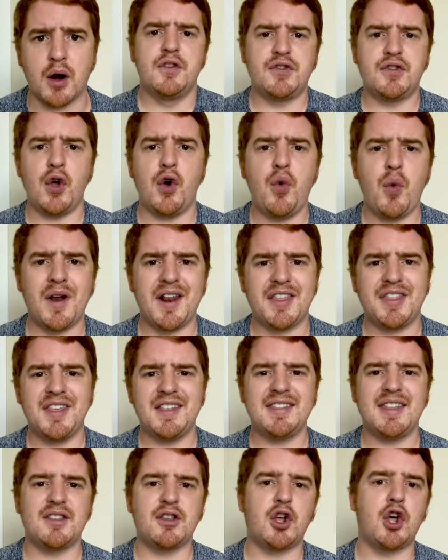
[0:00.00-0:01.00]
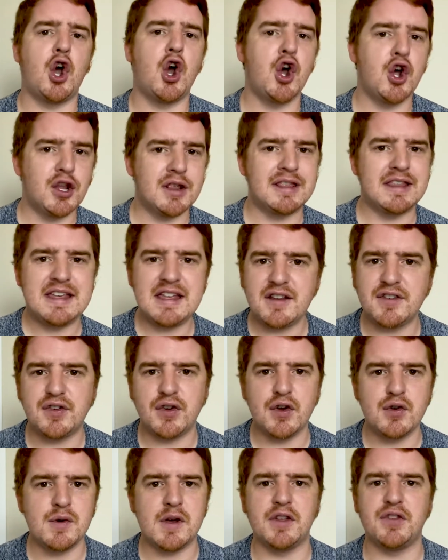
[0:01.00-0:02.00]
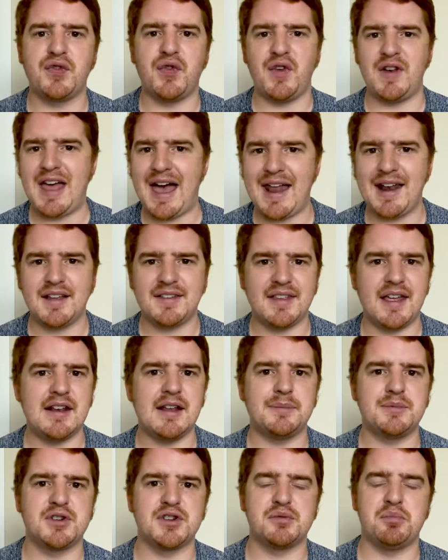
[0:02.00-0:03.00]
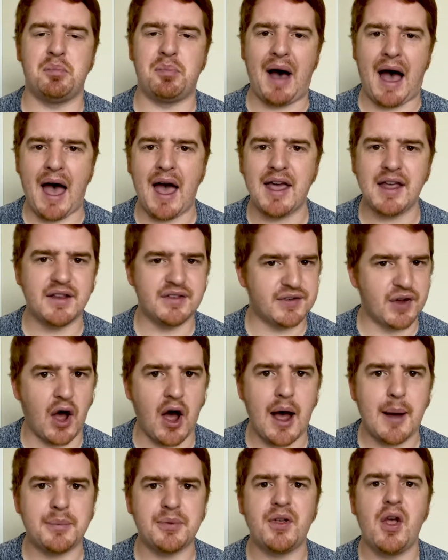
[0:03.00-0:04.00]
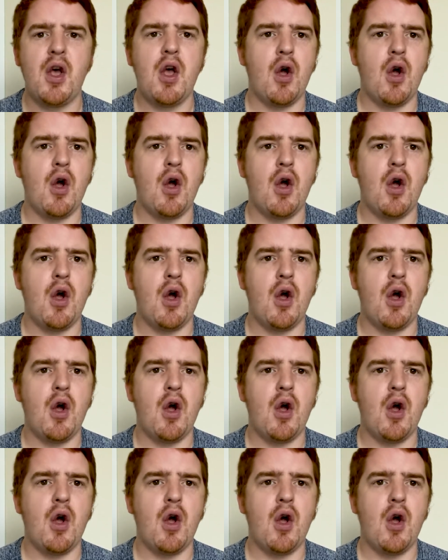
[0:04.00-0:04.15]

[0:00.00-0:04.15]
So what I think that could lead to is Fanatics end up just buying Topps,